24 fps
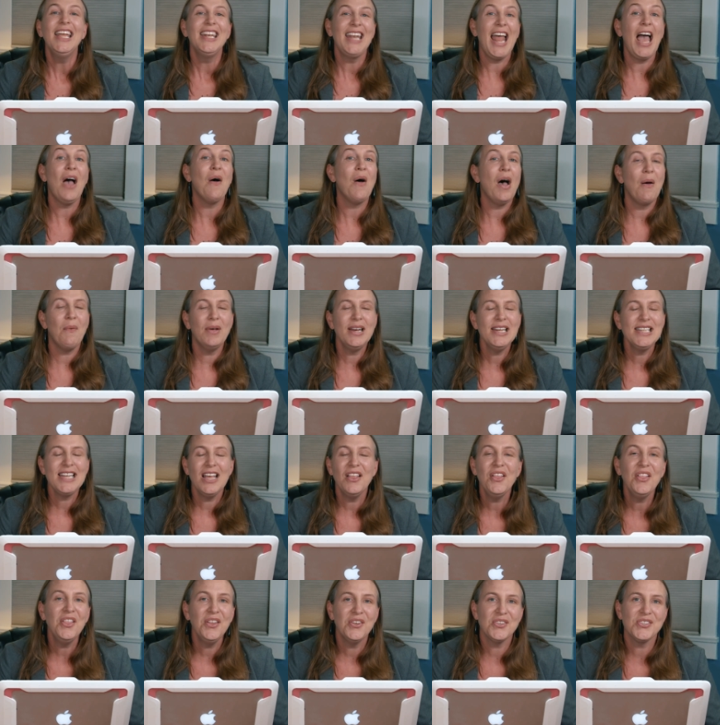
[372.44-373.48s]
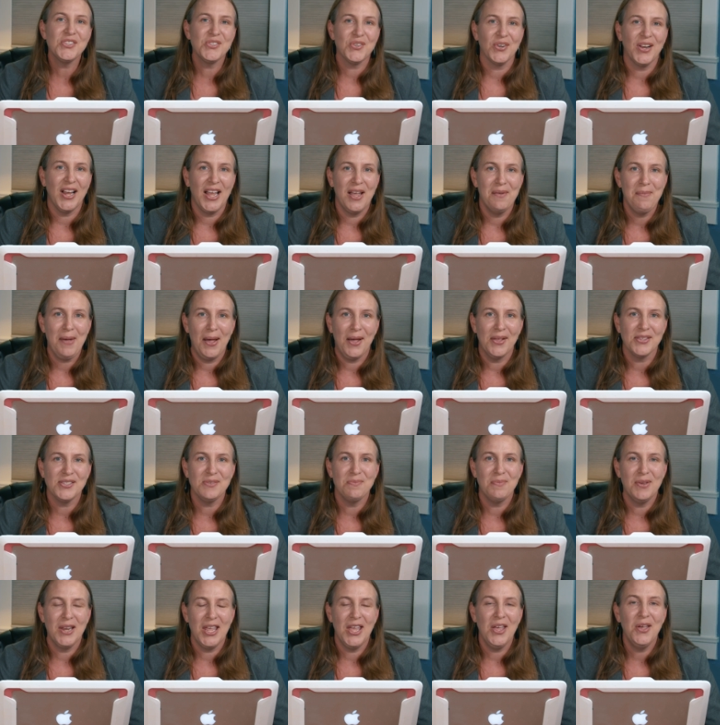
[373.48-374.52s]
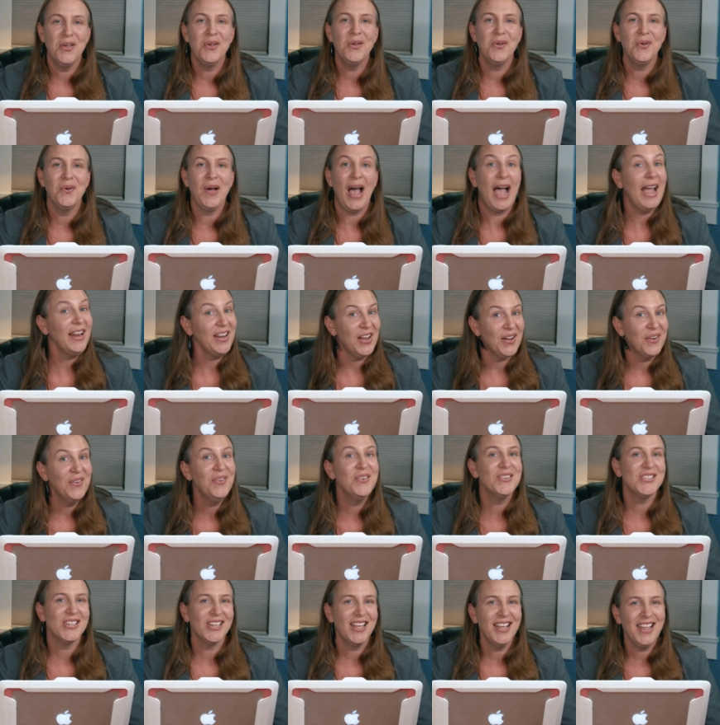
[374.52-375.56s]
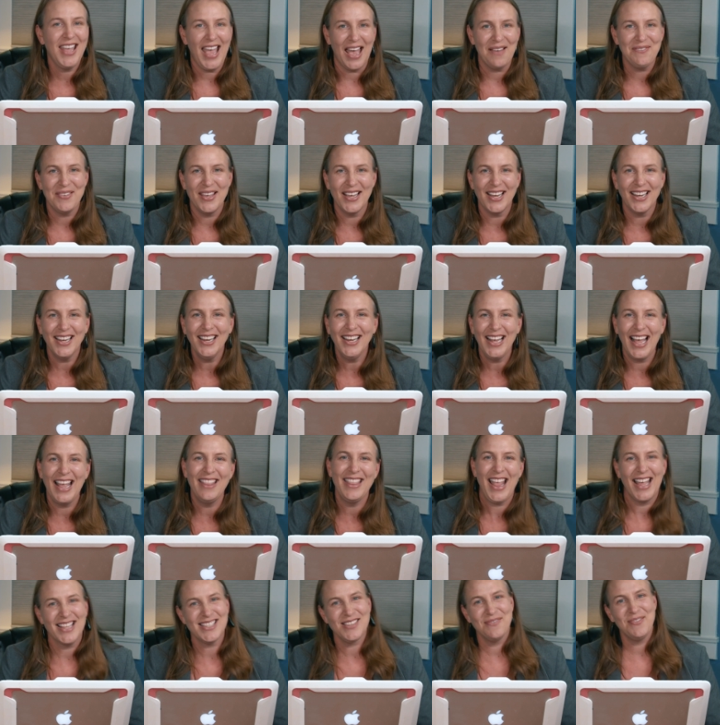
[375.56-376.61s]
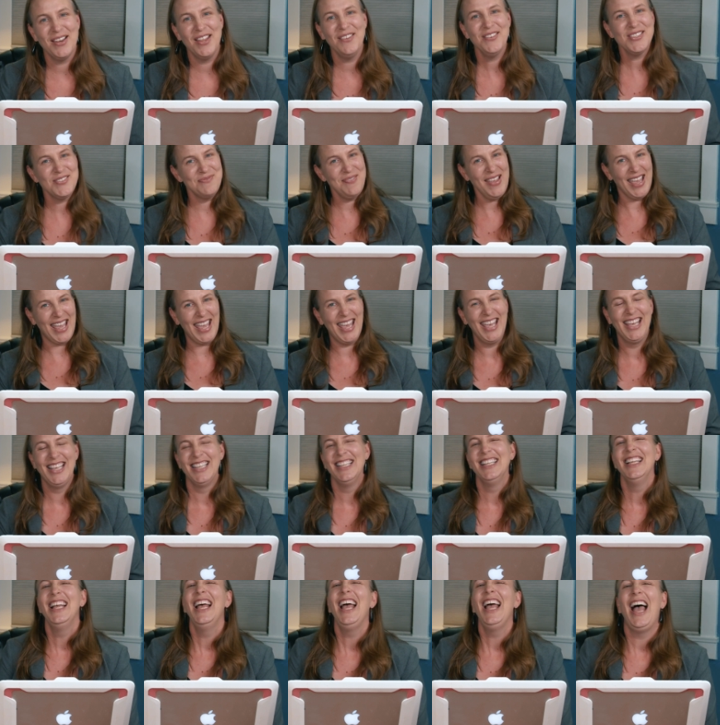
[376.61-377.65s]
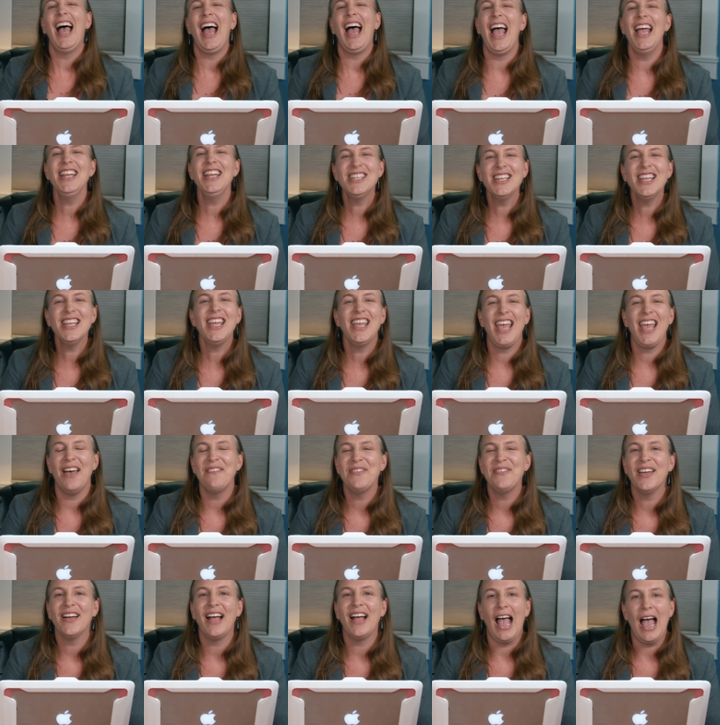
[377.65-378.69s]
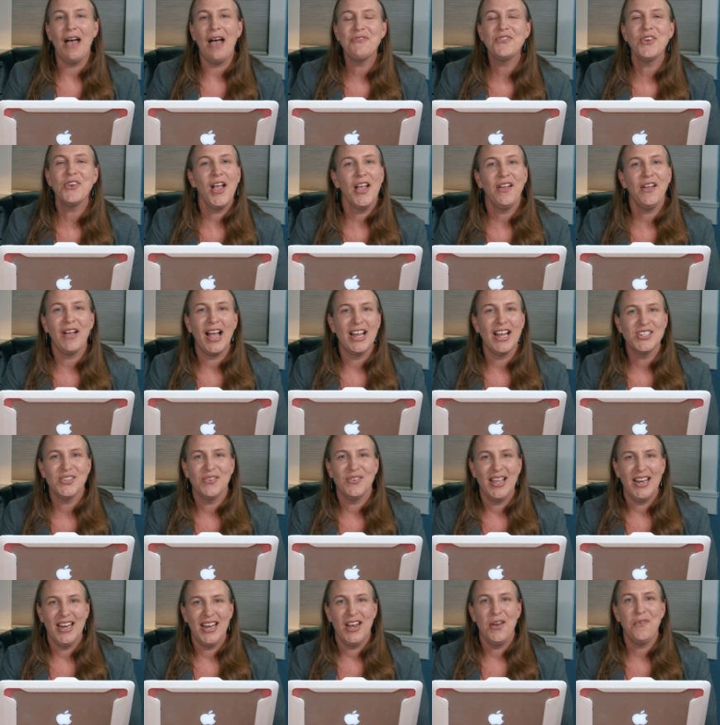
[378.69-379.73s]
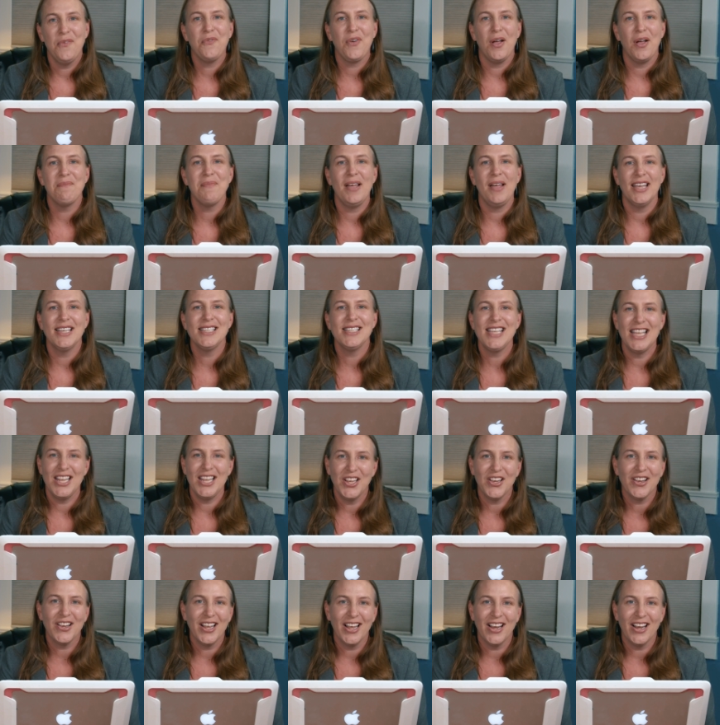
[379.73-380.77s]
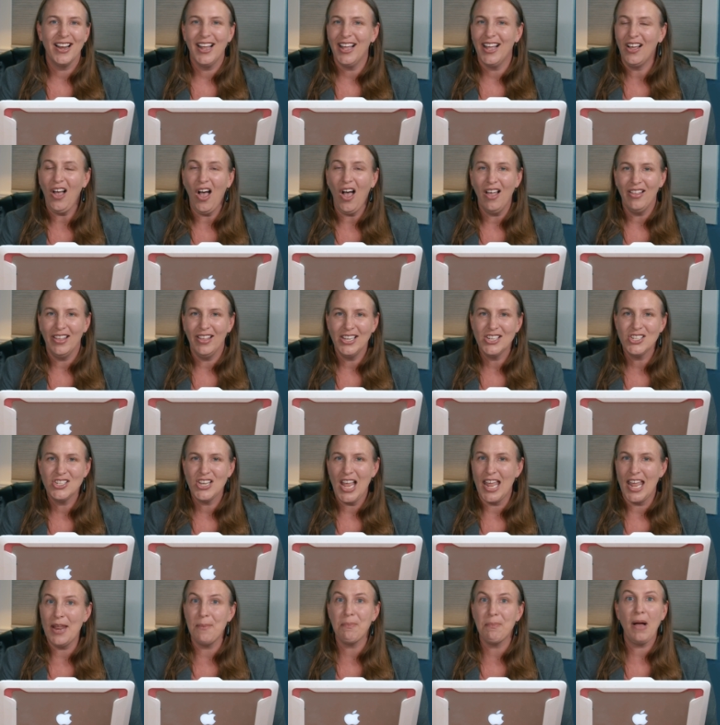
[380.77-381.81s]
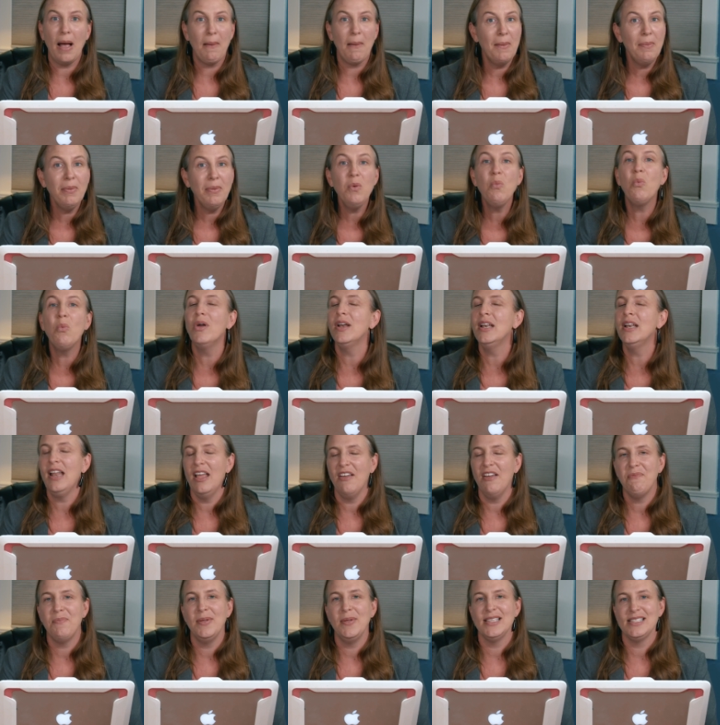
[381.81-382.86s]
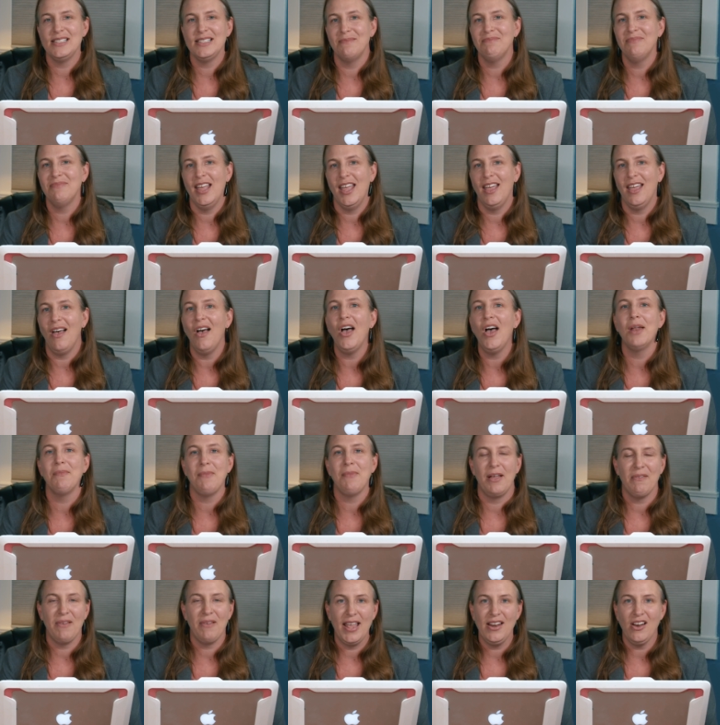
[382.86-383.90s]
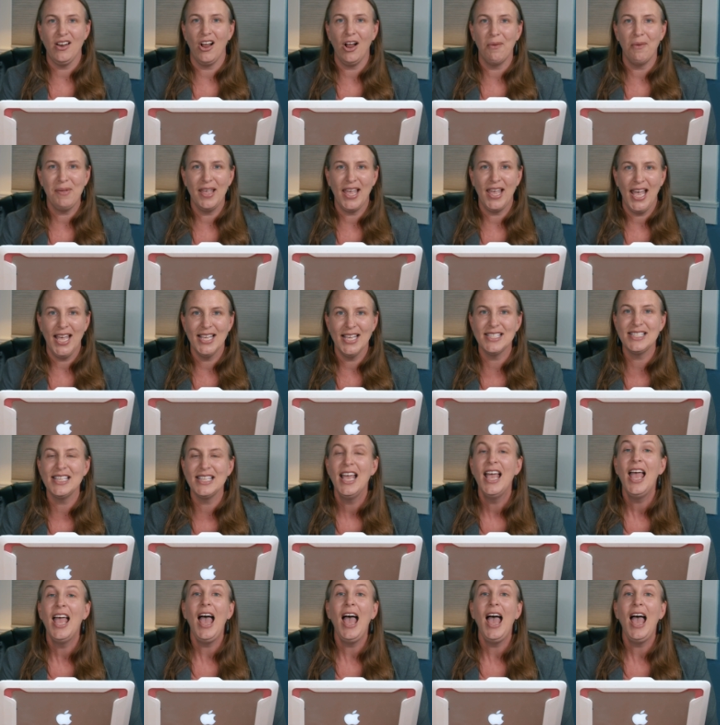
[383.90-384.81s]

Now, I want to tell a little story about somebody who I know who took a gap year, and that somebody was me. I took a gap year after I graduated from my senior year in college, and it probably wouldn't have been something on my radar because